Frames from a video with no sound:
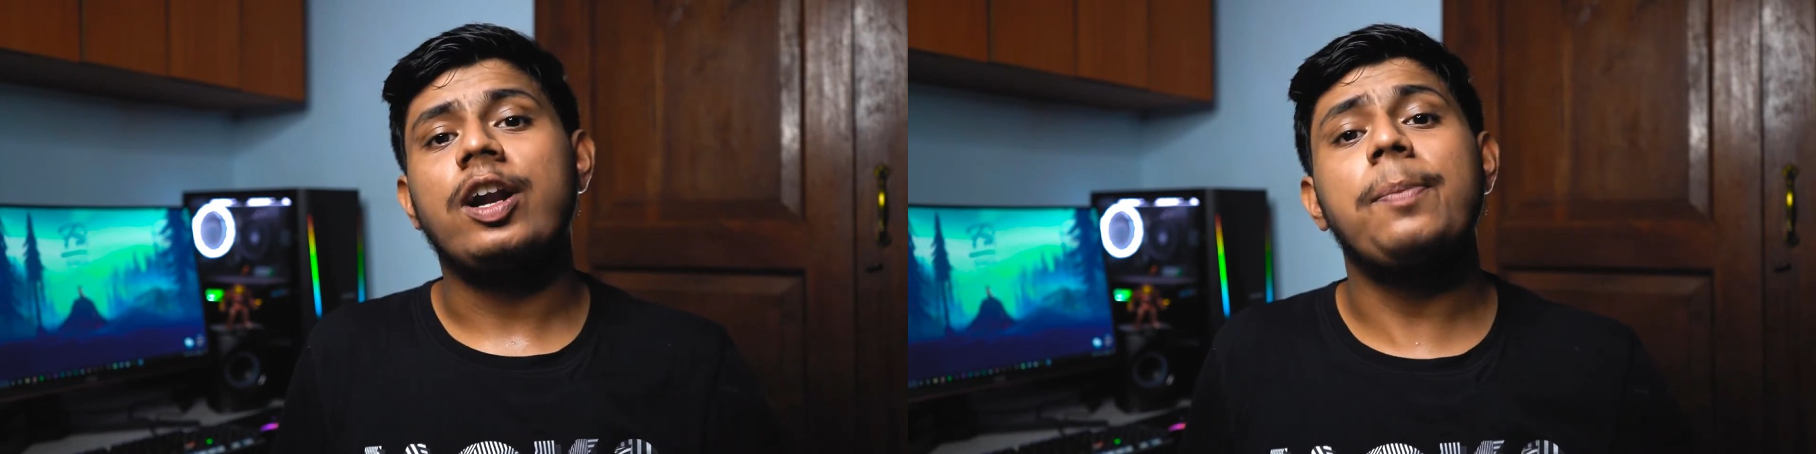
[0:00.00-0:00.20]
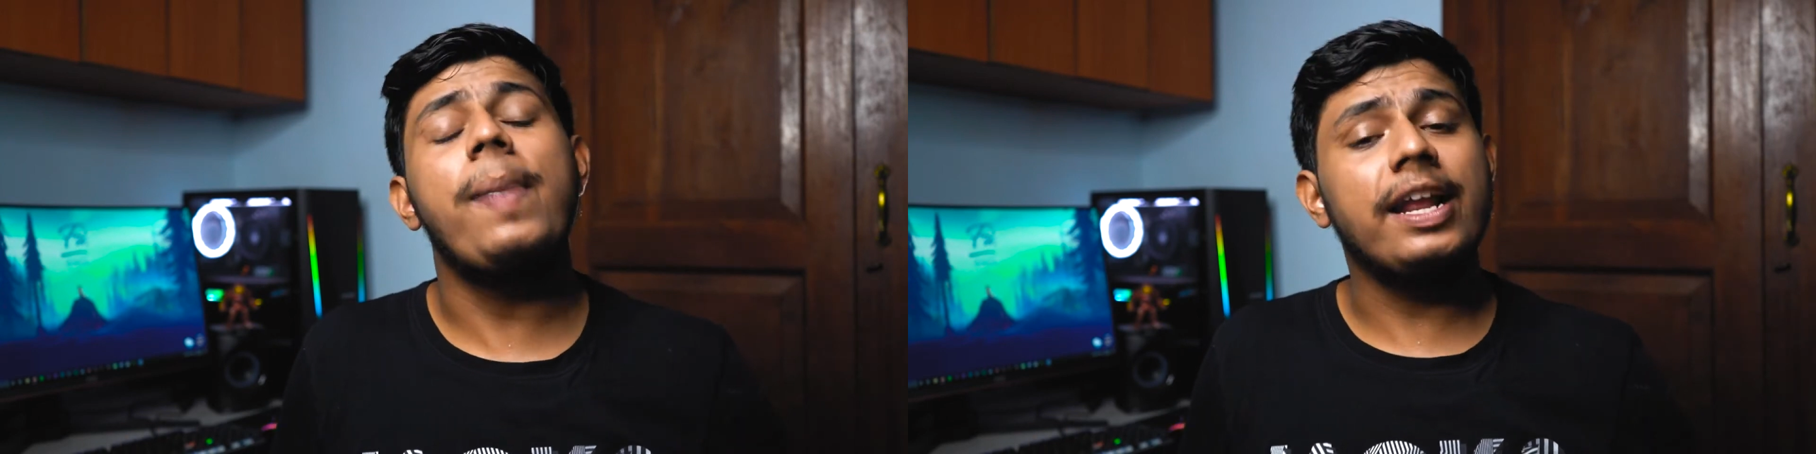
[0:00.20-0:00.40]

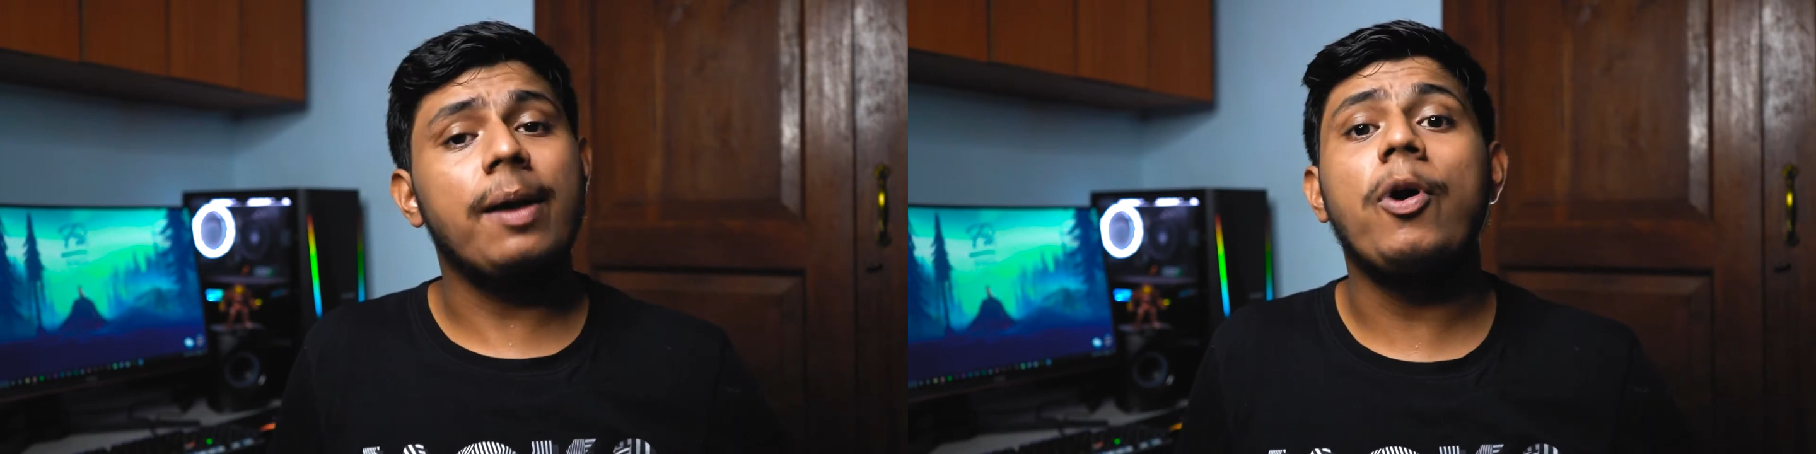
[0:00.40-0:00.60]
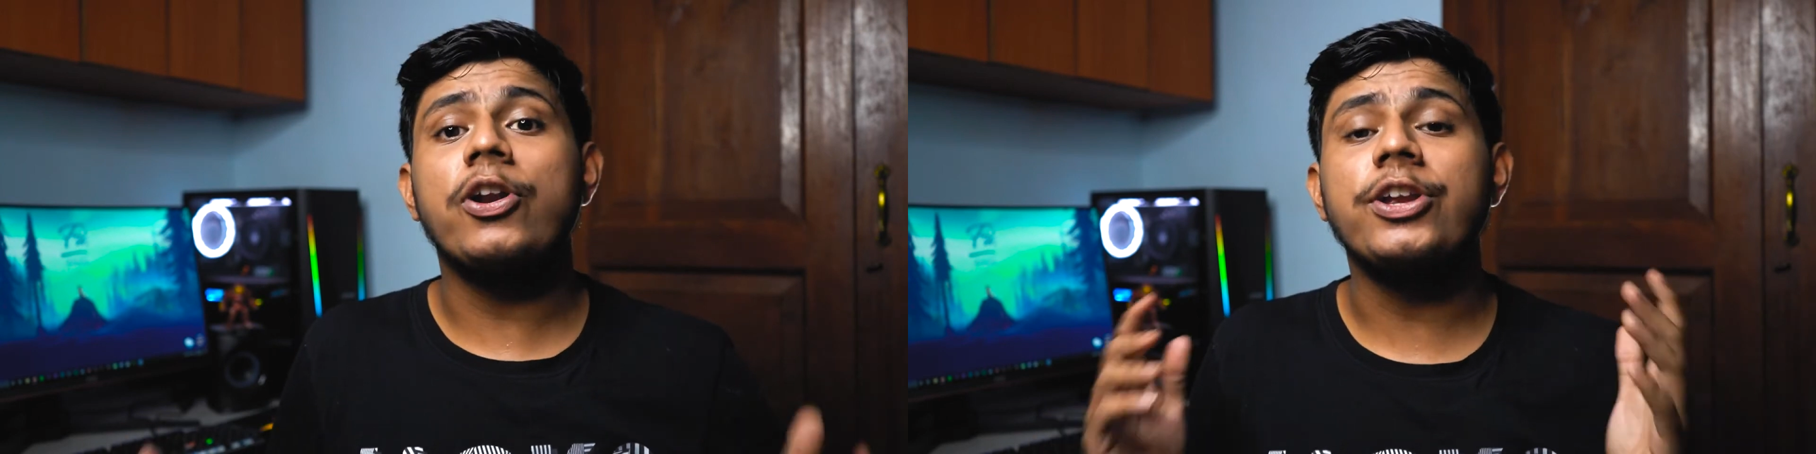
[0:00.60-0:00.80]
depending
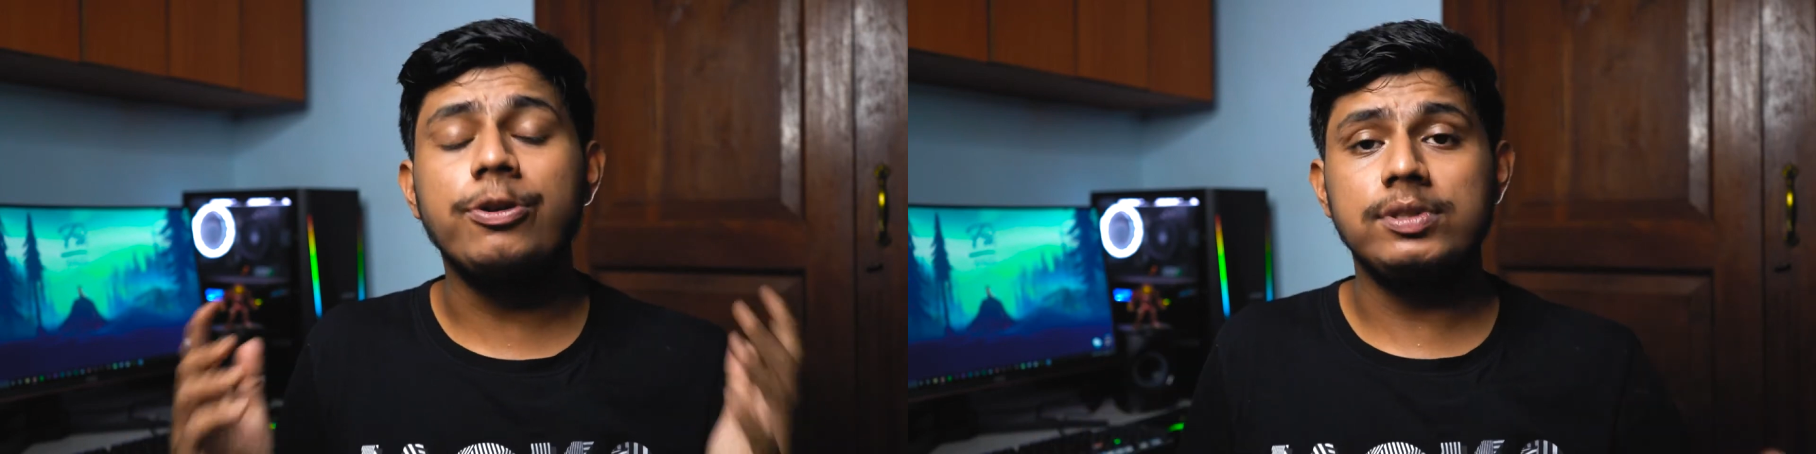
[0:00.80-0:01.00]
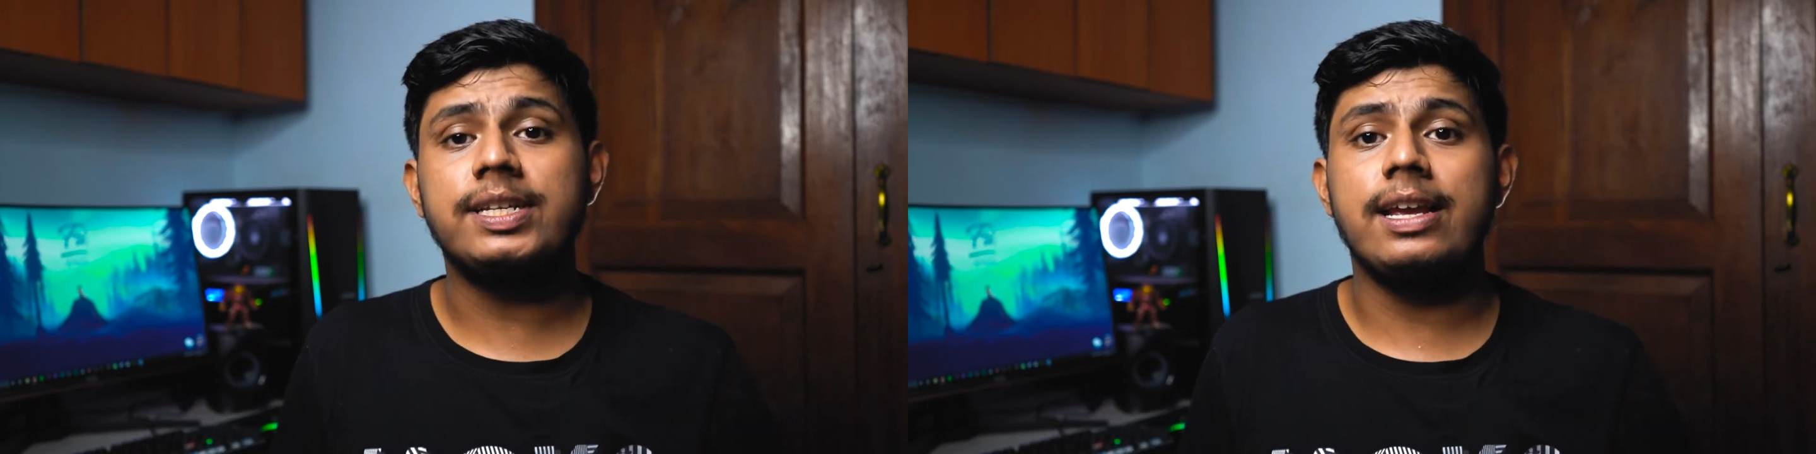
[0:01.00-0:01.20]
upon your
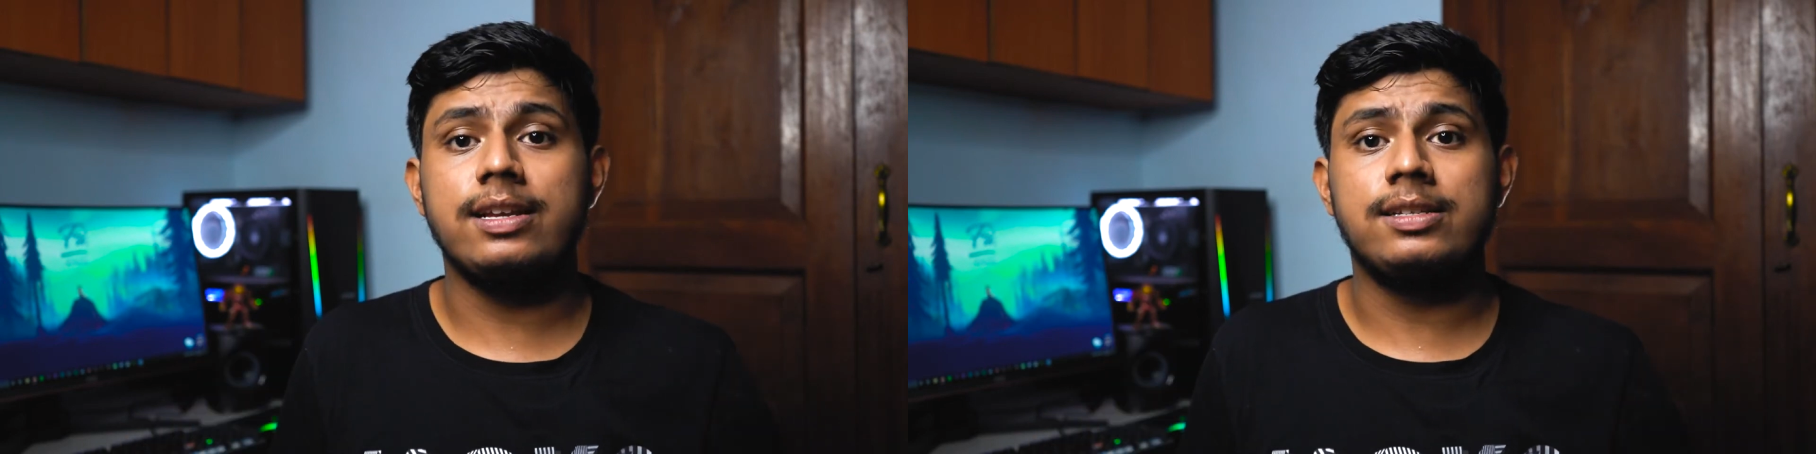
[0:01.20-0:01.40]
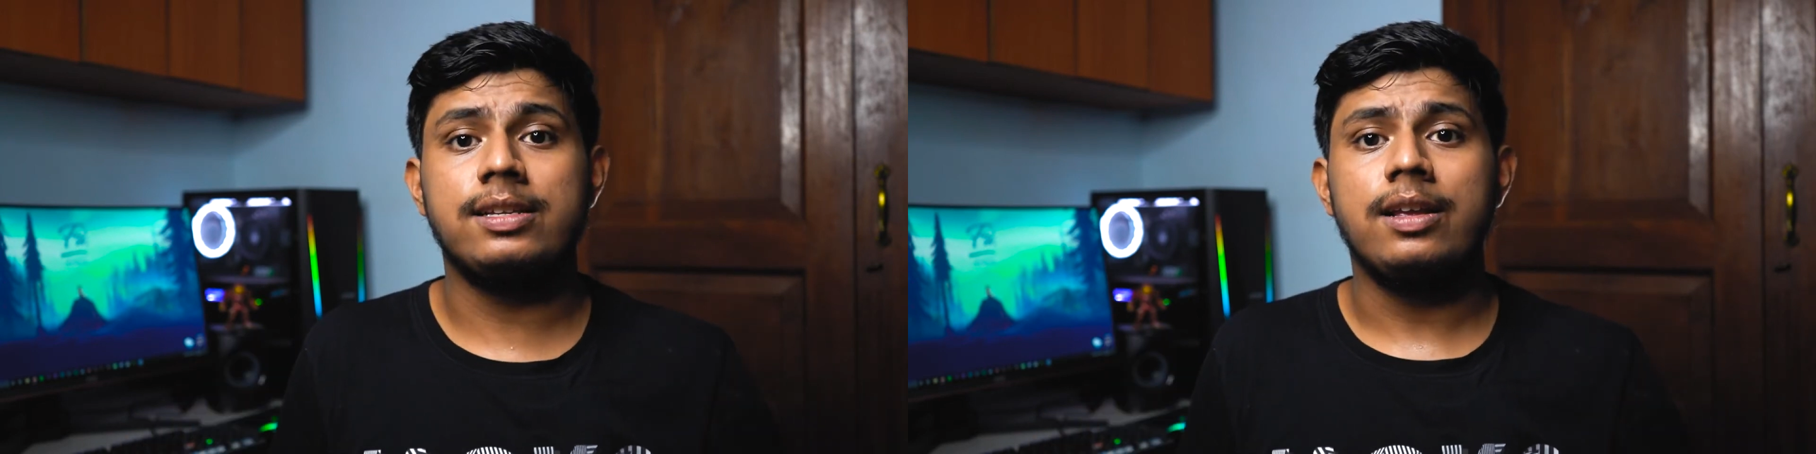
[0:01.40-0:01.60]
use
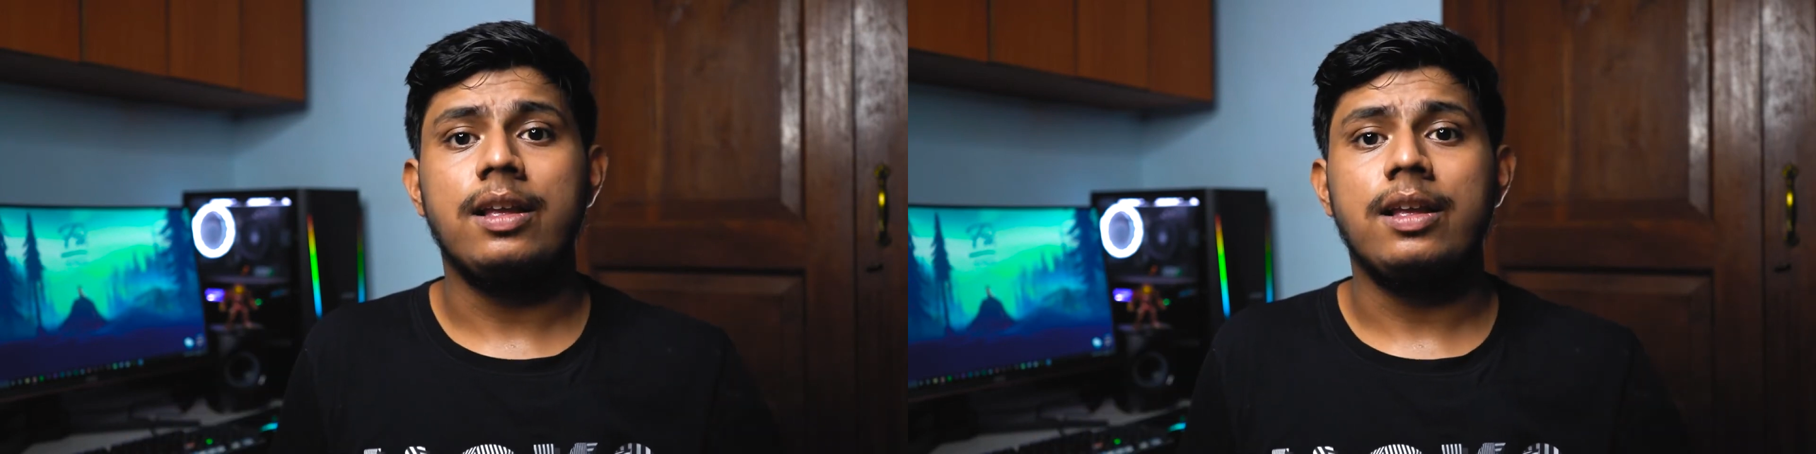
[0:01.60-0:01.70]
case.